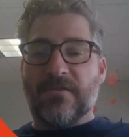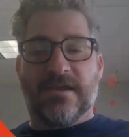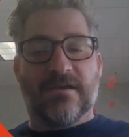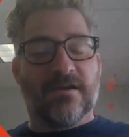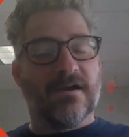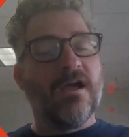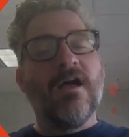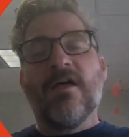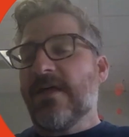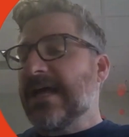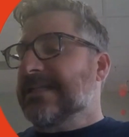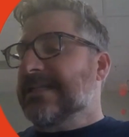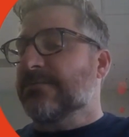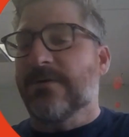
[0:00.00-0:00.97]
the year,
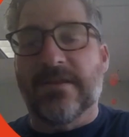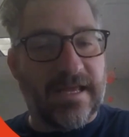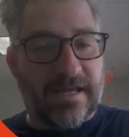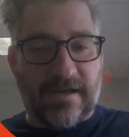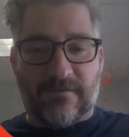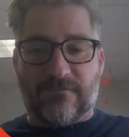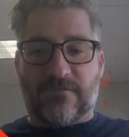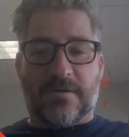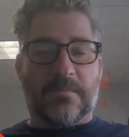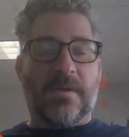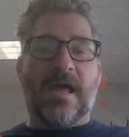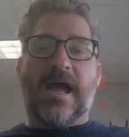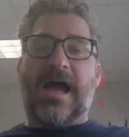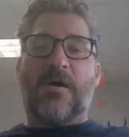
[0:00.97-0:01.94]
that's where they come from.
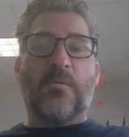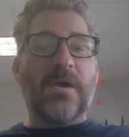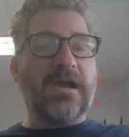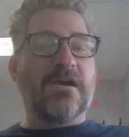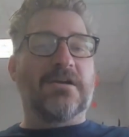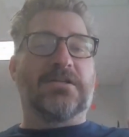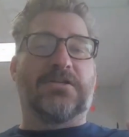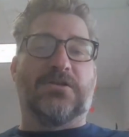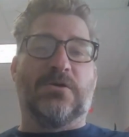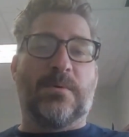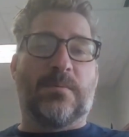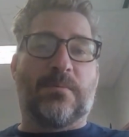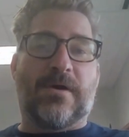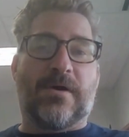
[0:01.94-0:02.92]
We are
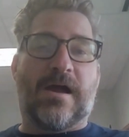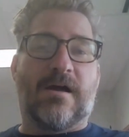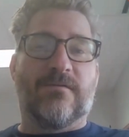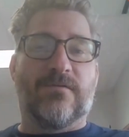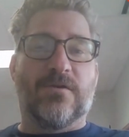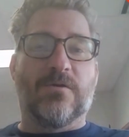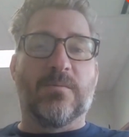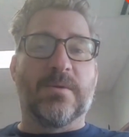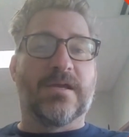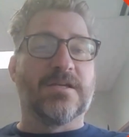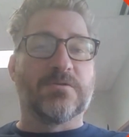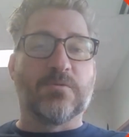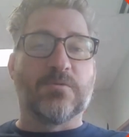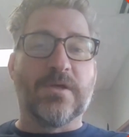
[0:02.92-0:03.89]
super proud of you
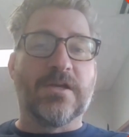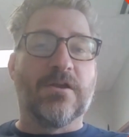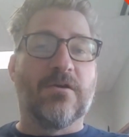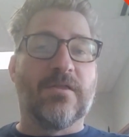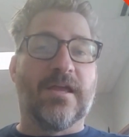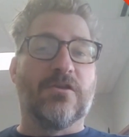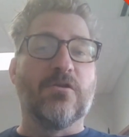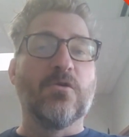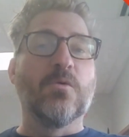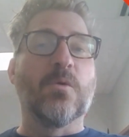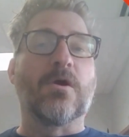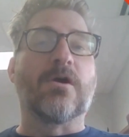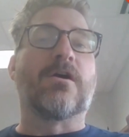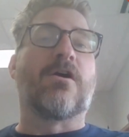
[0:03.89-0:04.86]
because we know that you
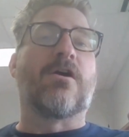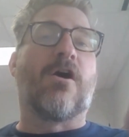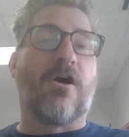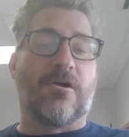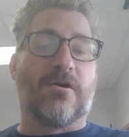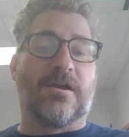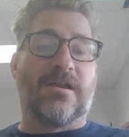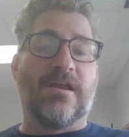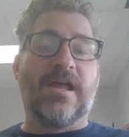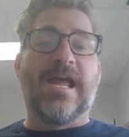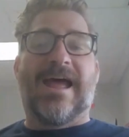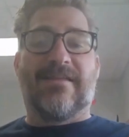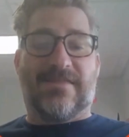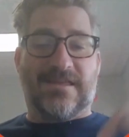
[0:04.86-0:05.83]
work hard
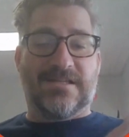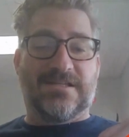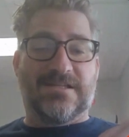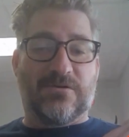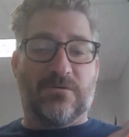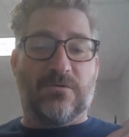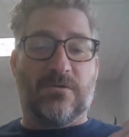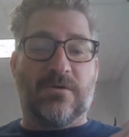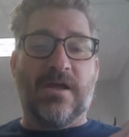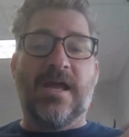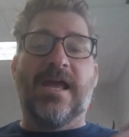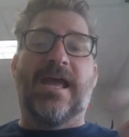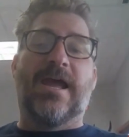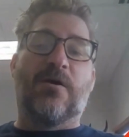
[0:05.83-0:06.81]
at this school
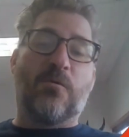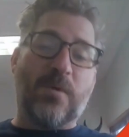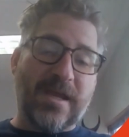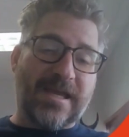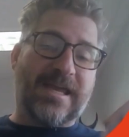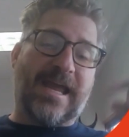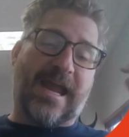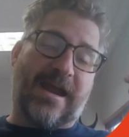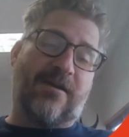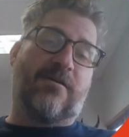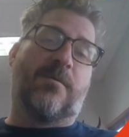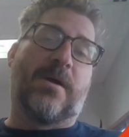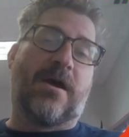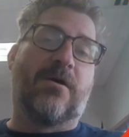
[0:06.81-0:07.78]
and we care
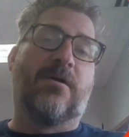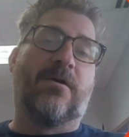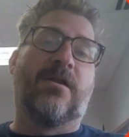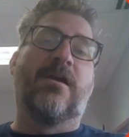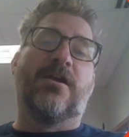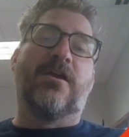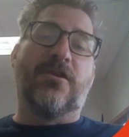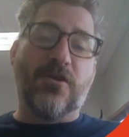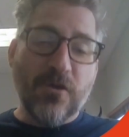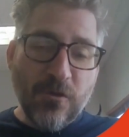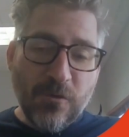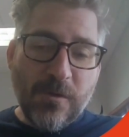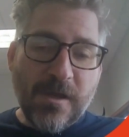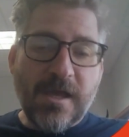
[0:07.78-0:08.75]
about
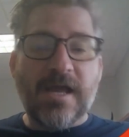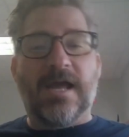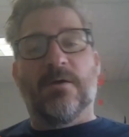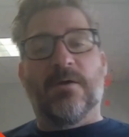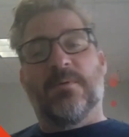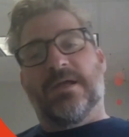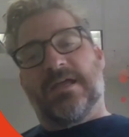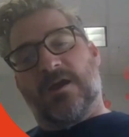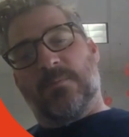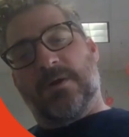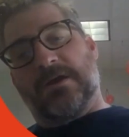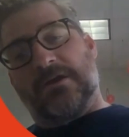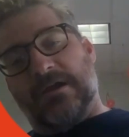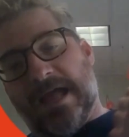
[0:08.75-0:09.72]
you and we care
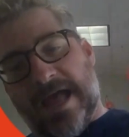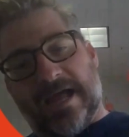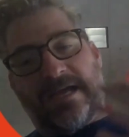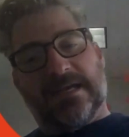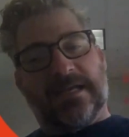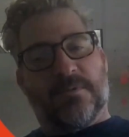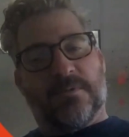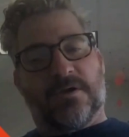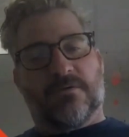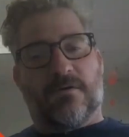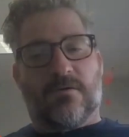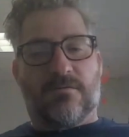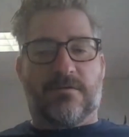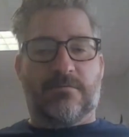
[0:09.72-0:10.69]
about your academic
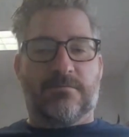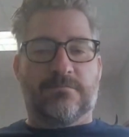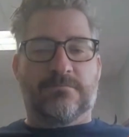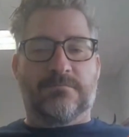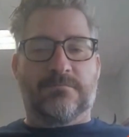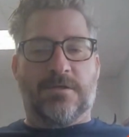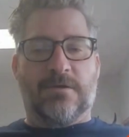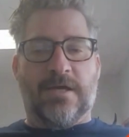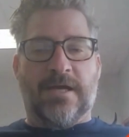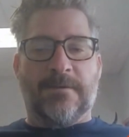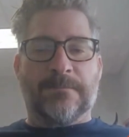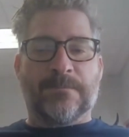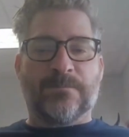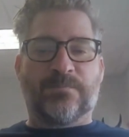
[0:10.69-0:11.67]
growth.
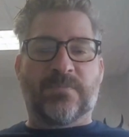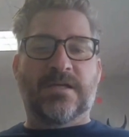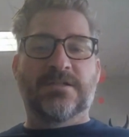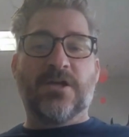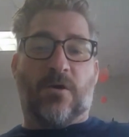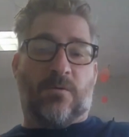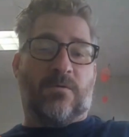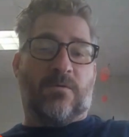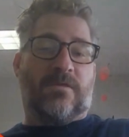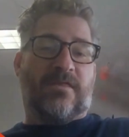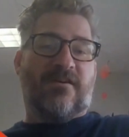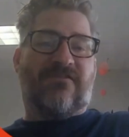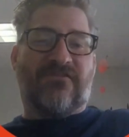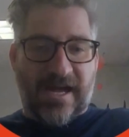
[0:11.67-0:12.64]
Okay. So
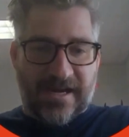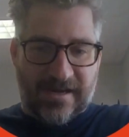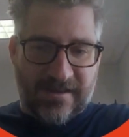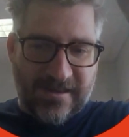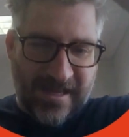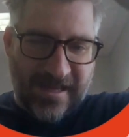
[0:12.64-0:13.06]
the fun, the